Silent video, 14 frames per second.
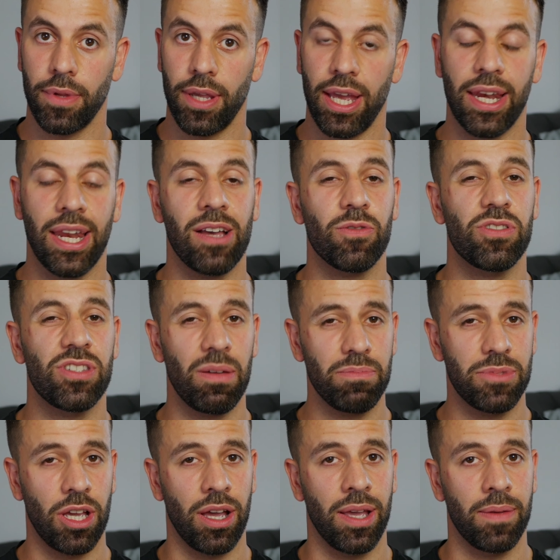and how
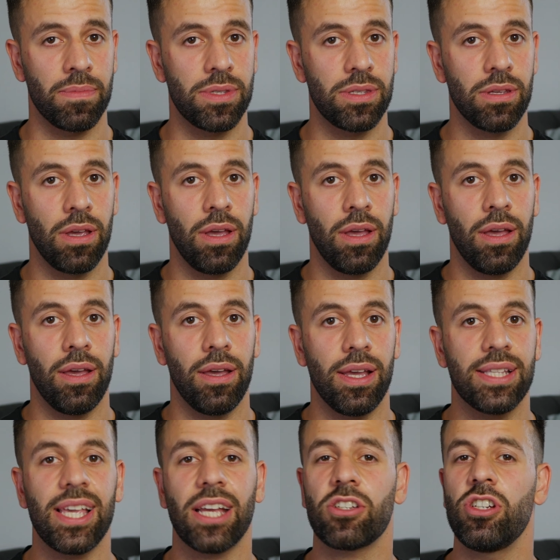sometimes
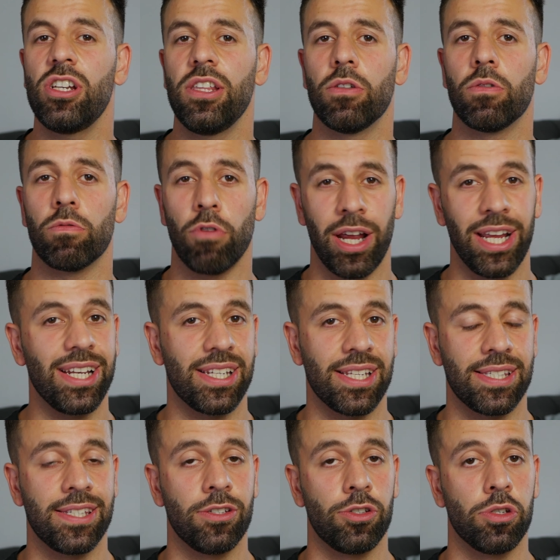it's actually the right
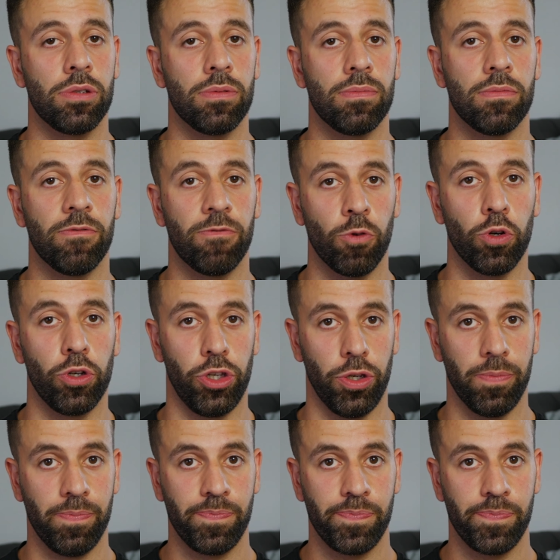decision for you.